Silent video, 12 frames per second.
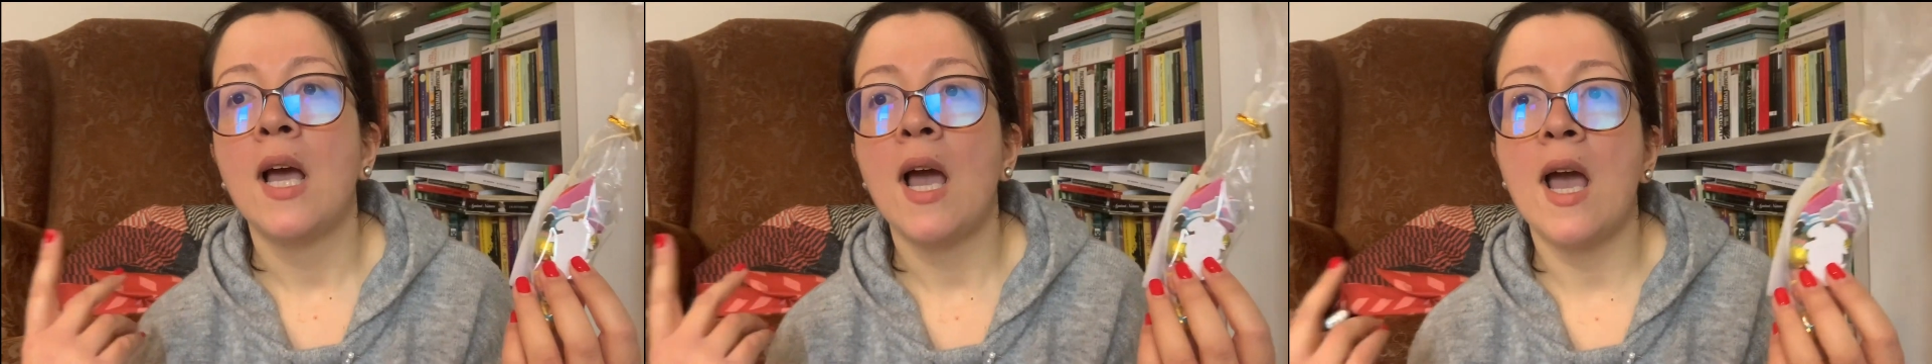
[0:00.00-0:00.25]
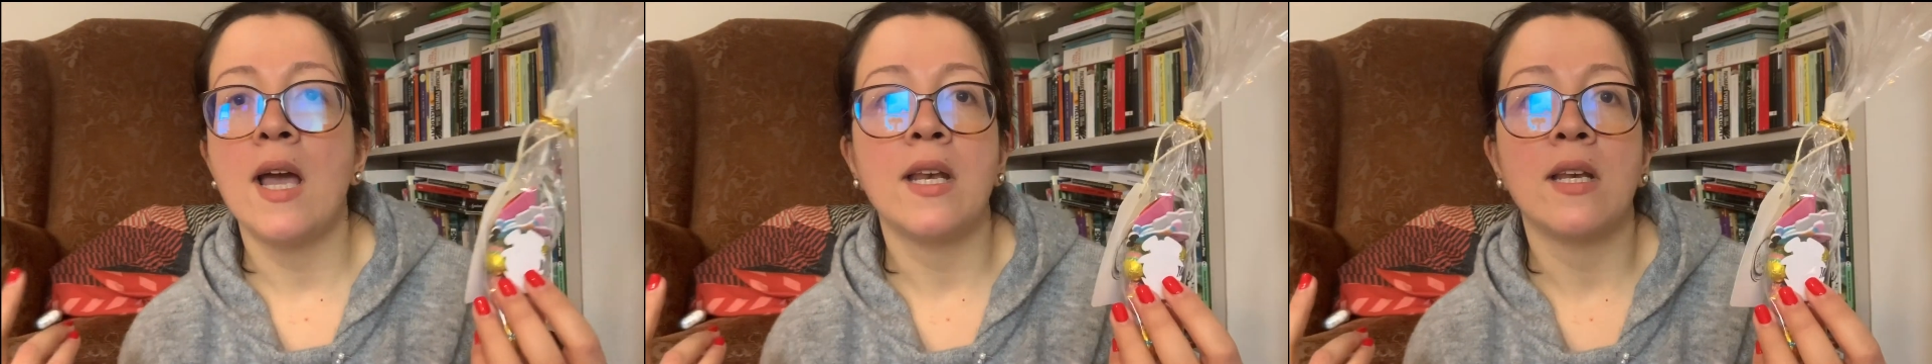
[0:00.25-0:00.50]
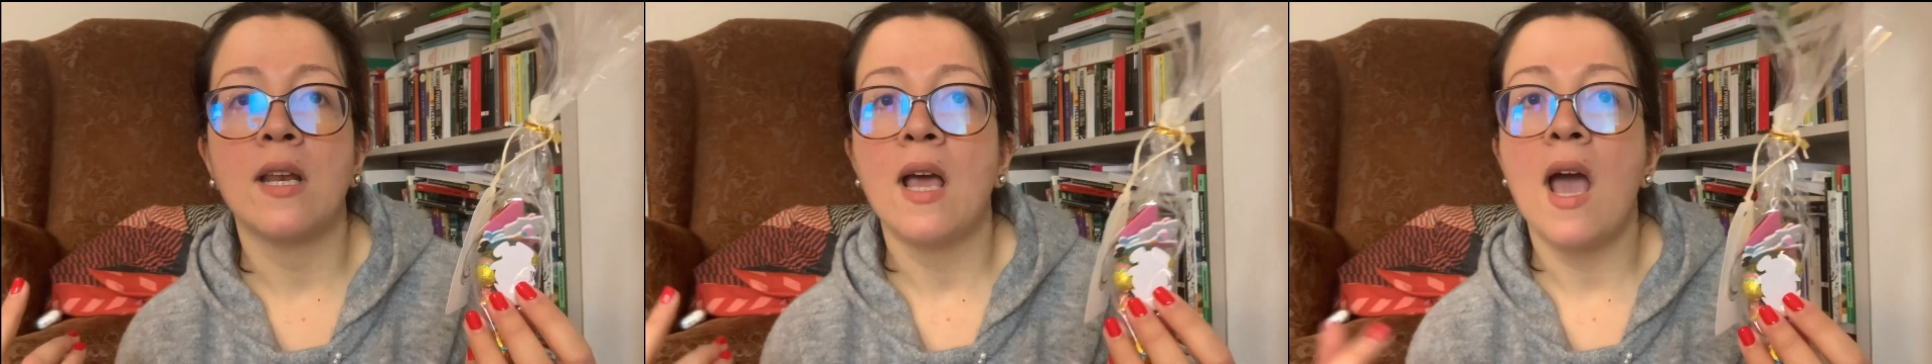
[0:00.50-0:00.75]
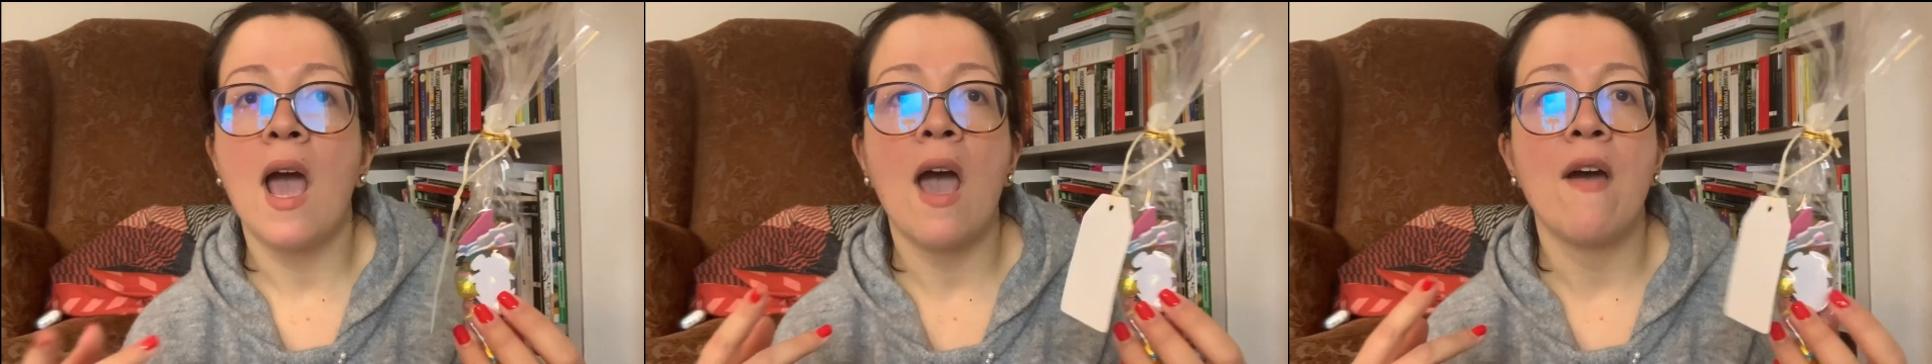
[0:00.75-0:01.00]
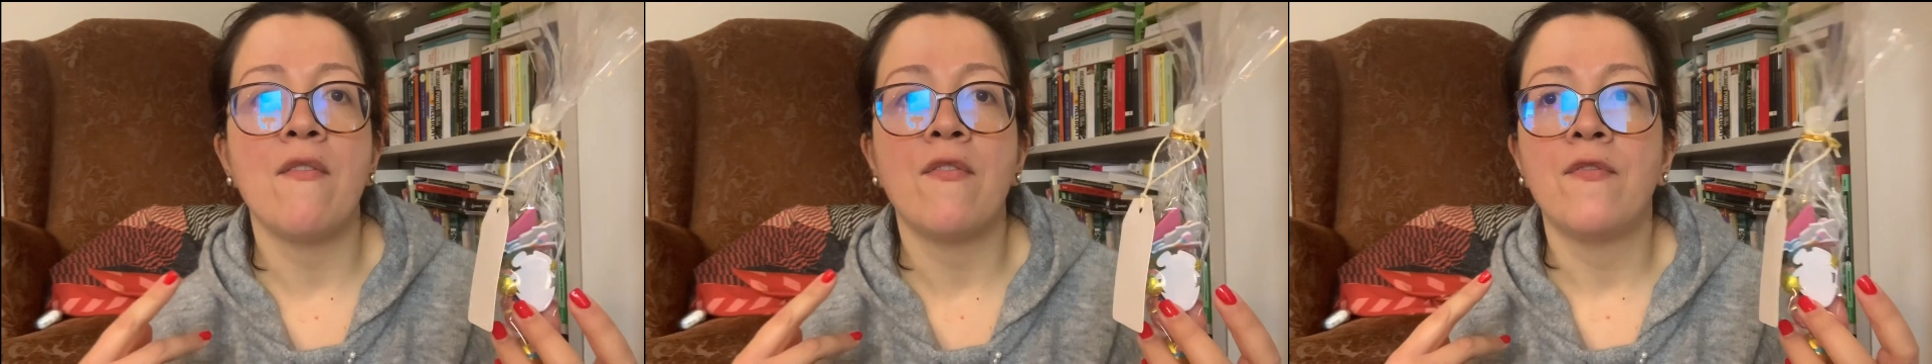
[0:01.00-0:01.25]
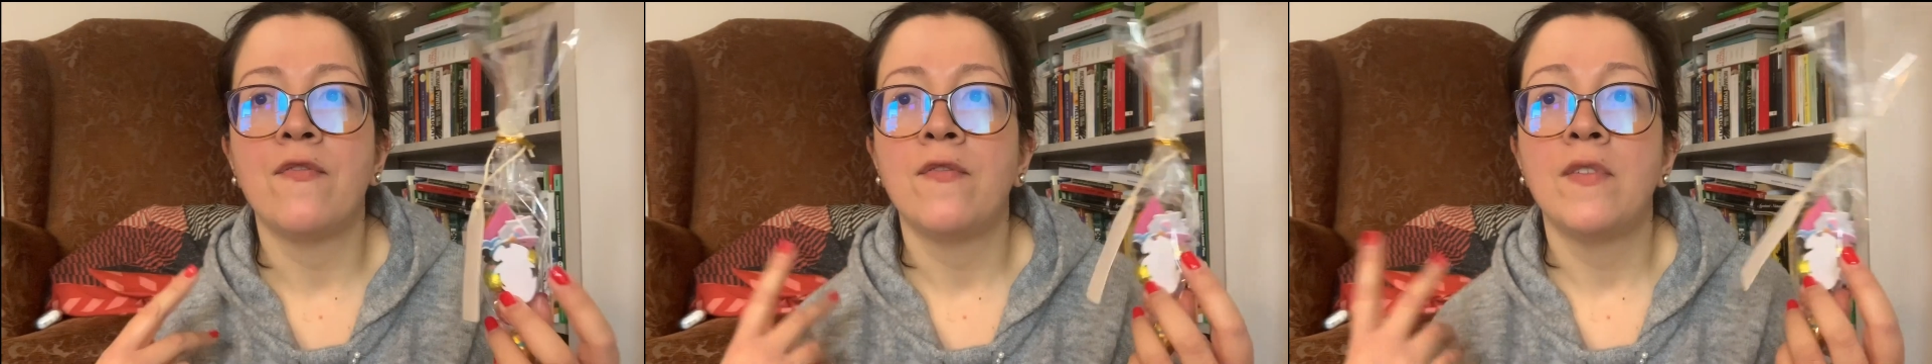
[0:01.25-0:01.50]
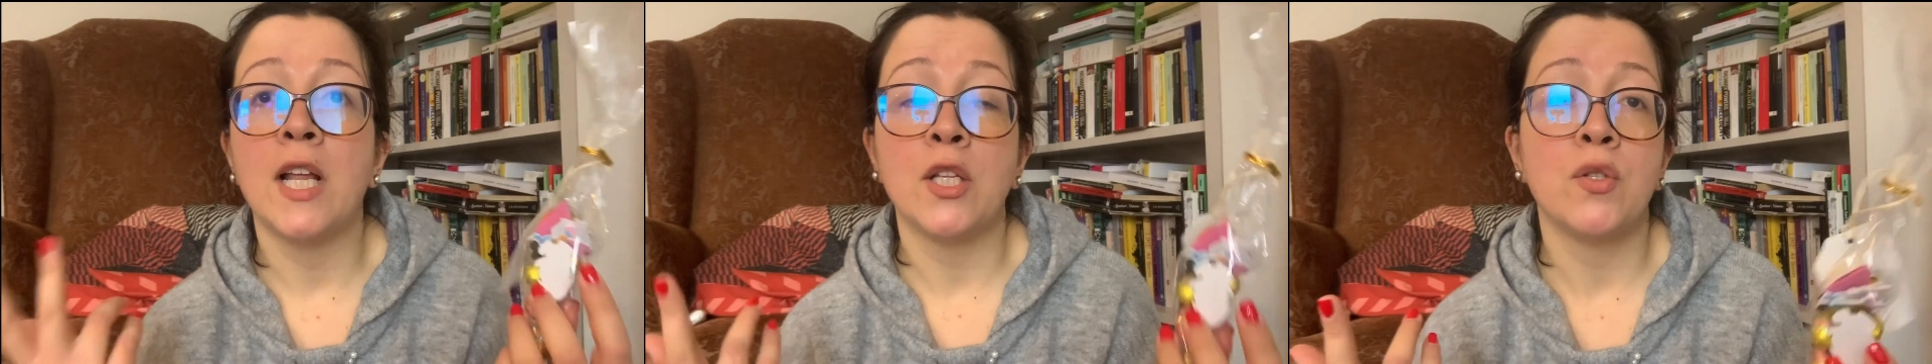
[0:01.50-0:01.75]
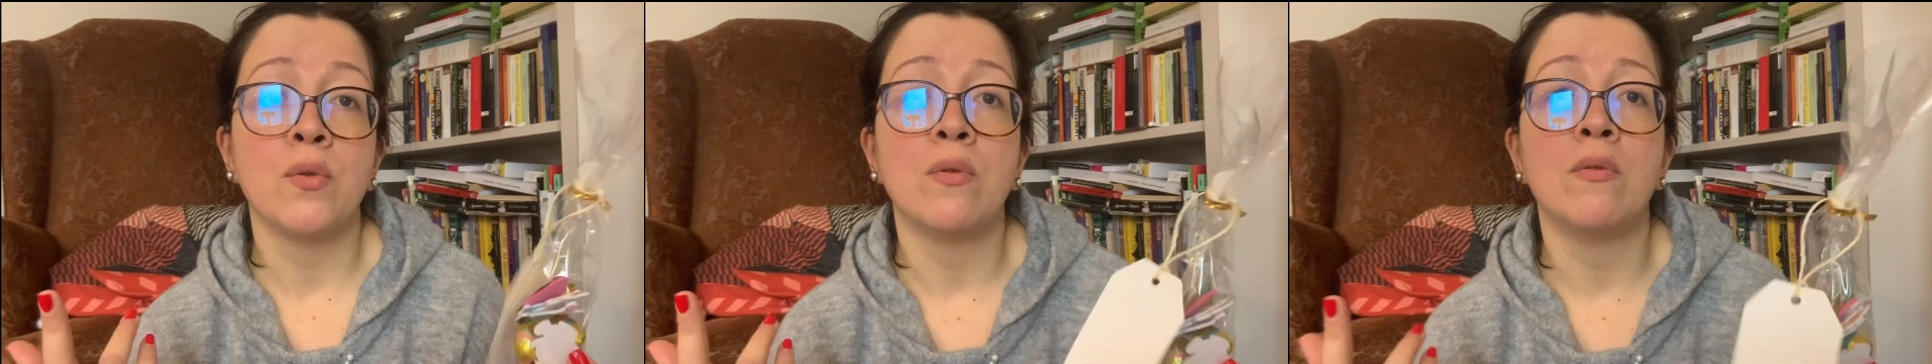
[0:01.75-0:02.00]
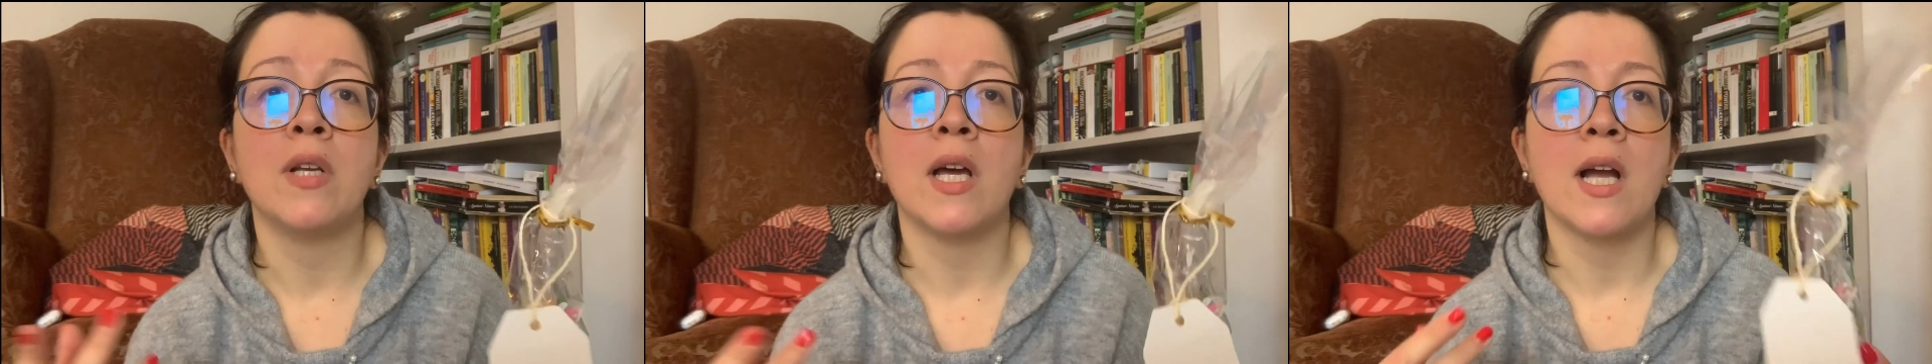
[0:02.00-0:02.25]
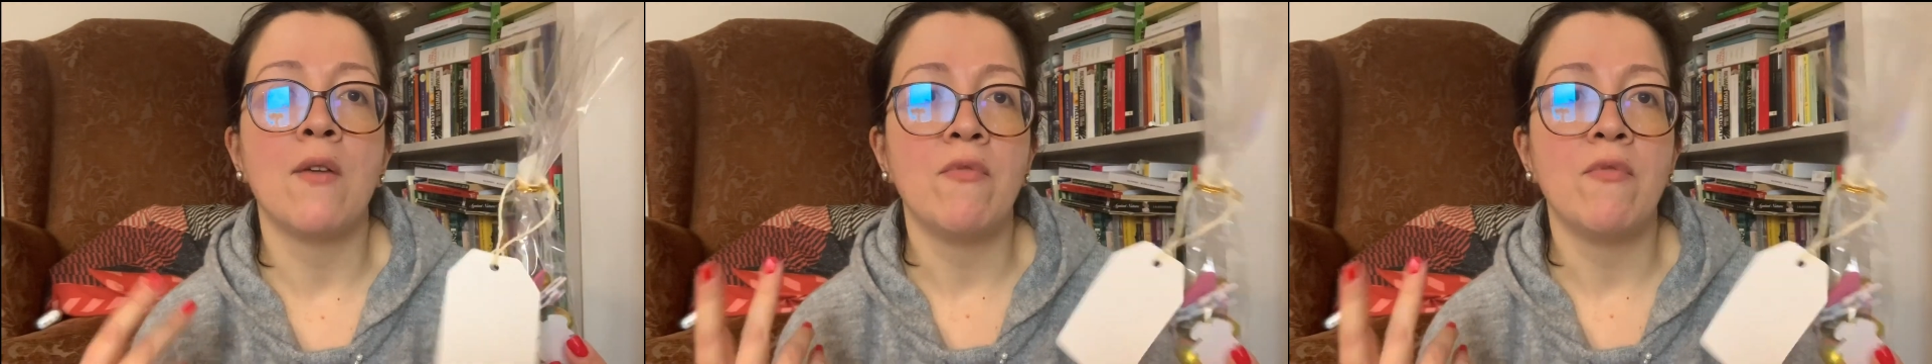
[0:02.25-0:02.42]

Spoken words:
and have like do like a